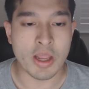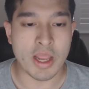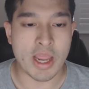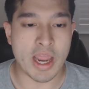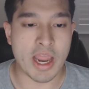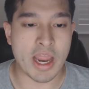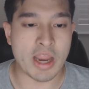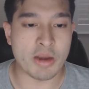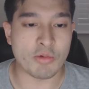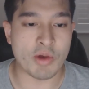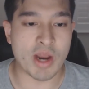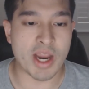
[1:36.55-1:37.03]

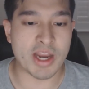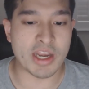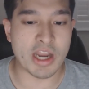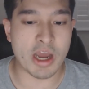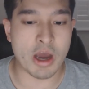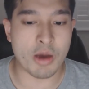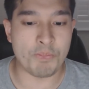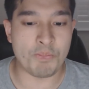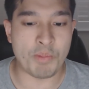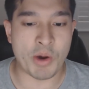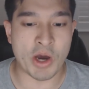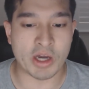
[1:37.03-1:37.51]
And right
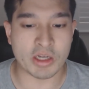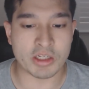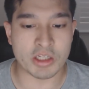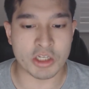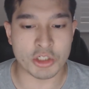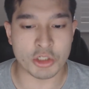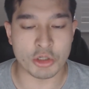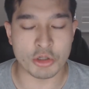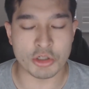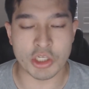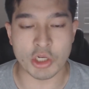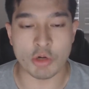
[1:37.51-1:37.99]
now, Puck
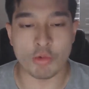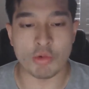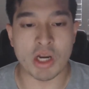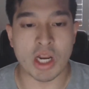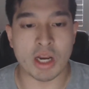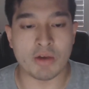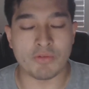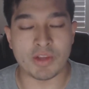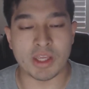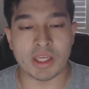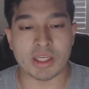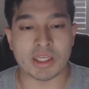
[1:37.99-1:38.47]
is using
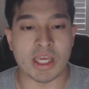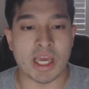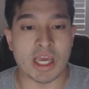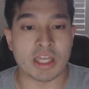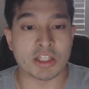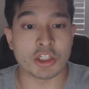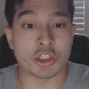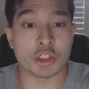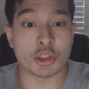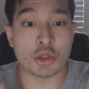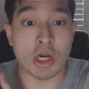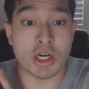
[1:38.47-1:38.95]
whatever he can
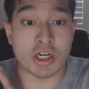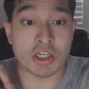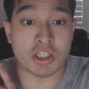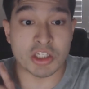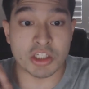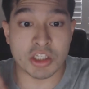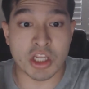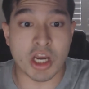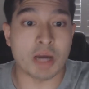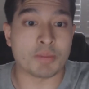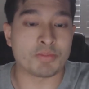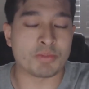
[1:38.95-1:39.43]
to try to
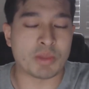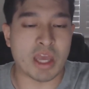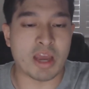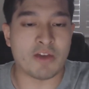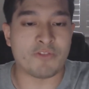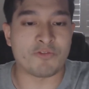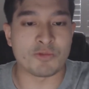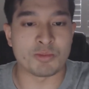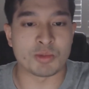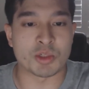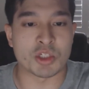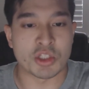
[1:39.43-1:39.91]
stop
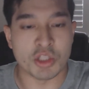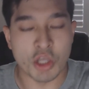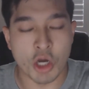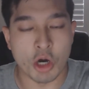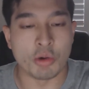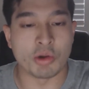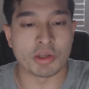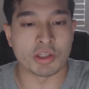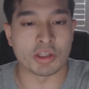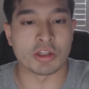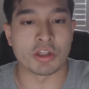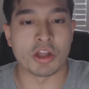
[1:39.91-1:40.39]
that from
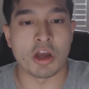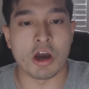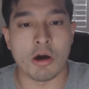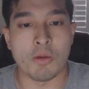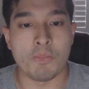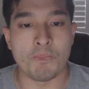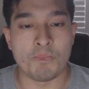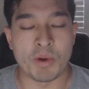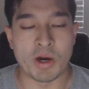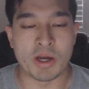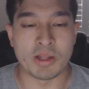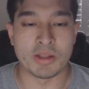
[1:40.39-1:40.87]
snowing, you
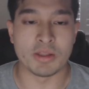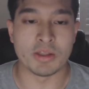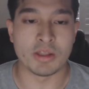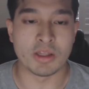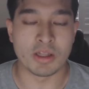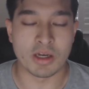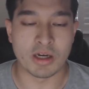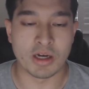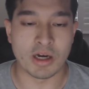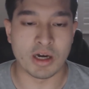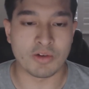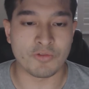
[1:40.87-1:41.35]
know, but
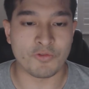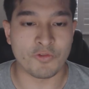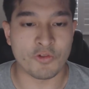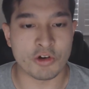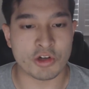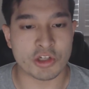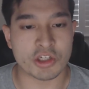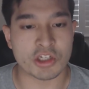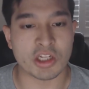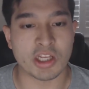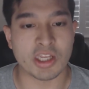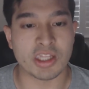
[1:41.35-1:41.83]

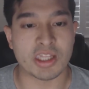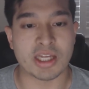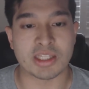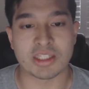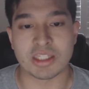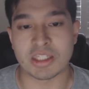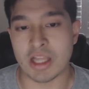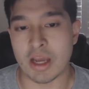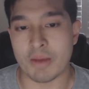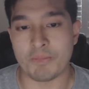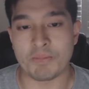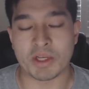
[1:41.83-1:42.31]
unfortunately, that
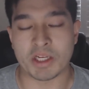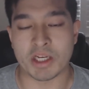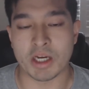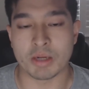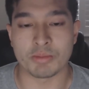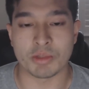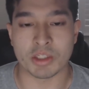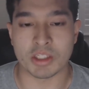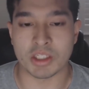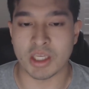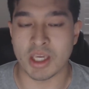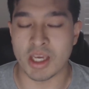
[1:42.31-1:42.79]
did not
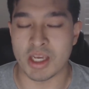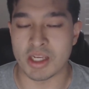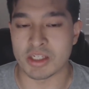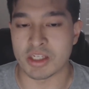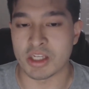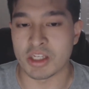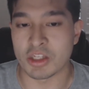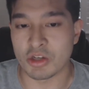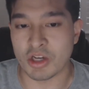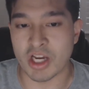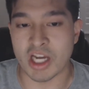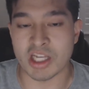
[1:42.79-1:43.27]
become the case.
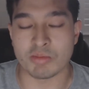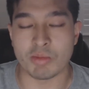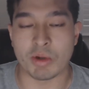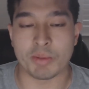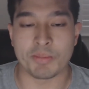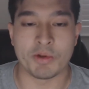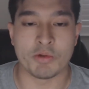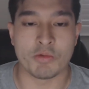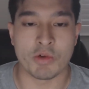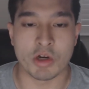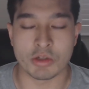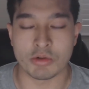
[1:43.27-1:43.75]
And you guys might
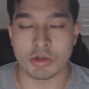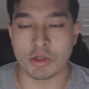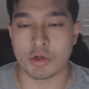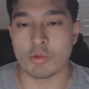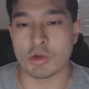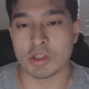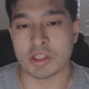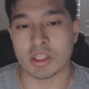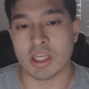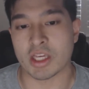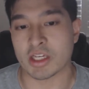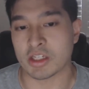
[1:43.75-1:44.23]
be wondering,
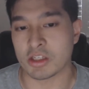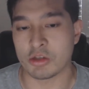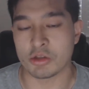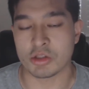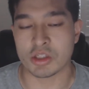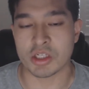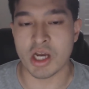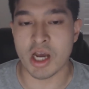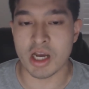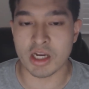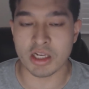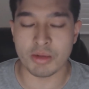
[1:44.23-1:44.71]
what the heck are you
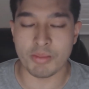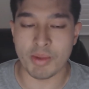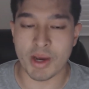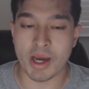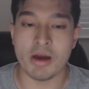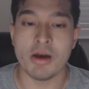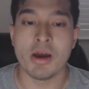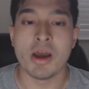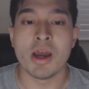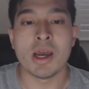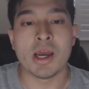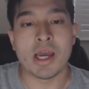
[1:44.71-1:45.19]
talking
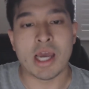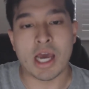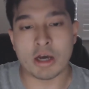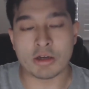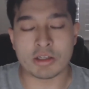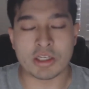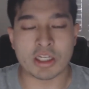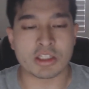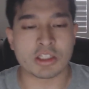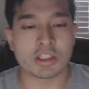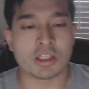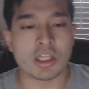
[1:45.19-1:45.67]
about? I'll
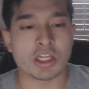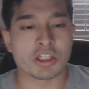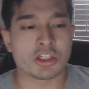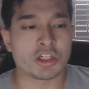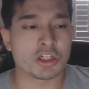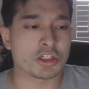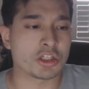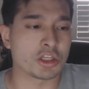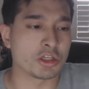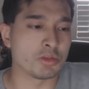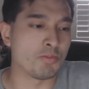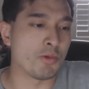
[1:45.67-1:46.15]
get to that
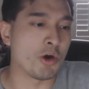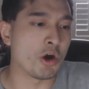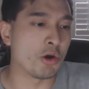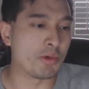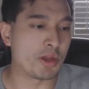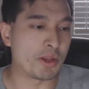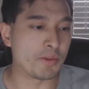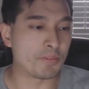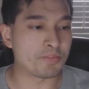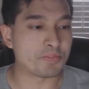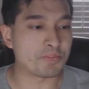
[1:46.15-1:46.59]
just in a moment.